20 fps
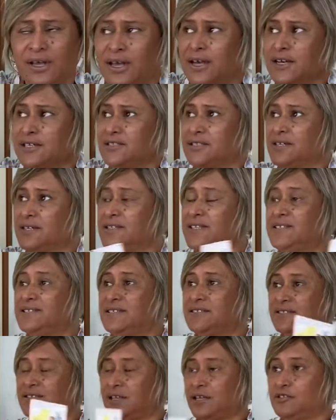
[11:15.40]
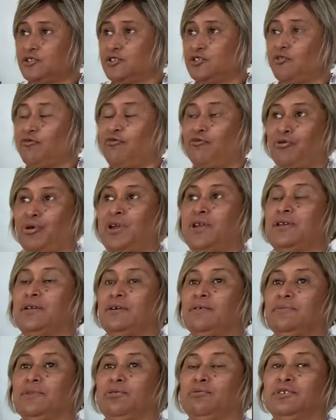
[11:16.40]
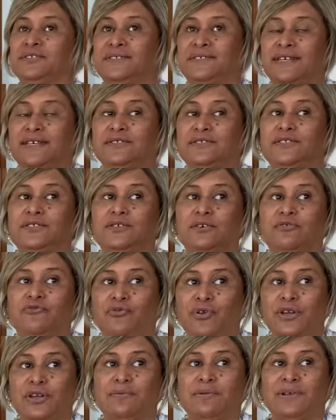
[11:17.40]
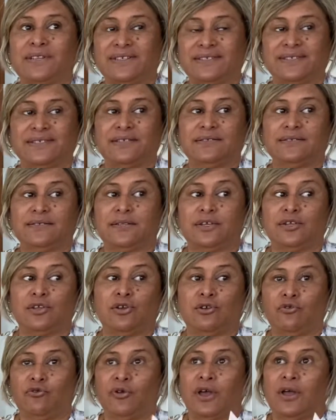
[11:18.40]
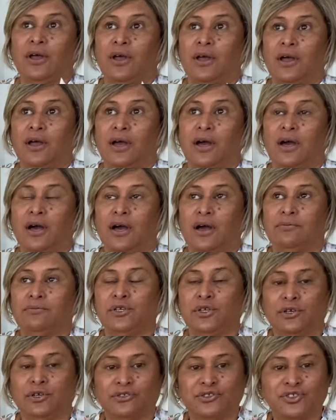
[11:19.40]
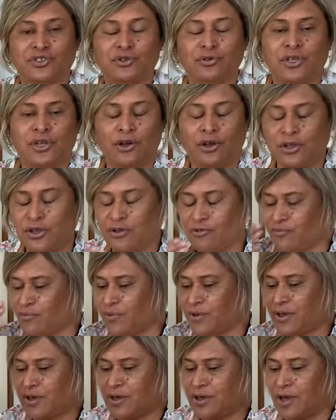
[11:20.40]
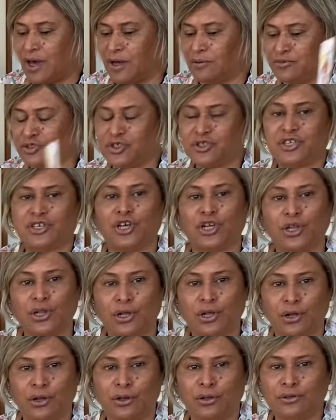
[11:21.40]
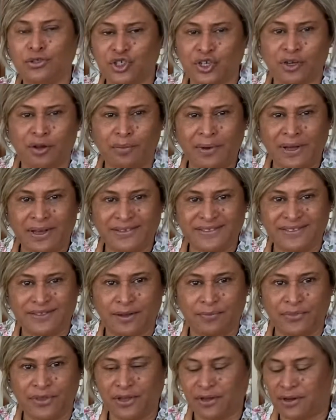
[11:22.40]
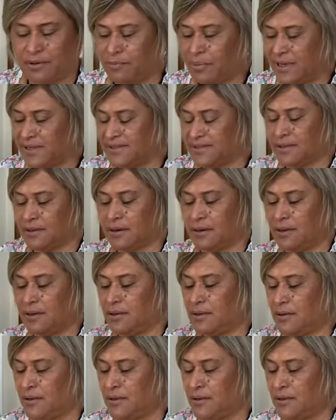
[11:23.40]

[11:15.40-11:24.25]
So there's a sense of freedom, in the sense that you've you've come to the conclusion about something, basically,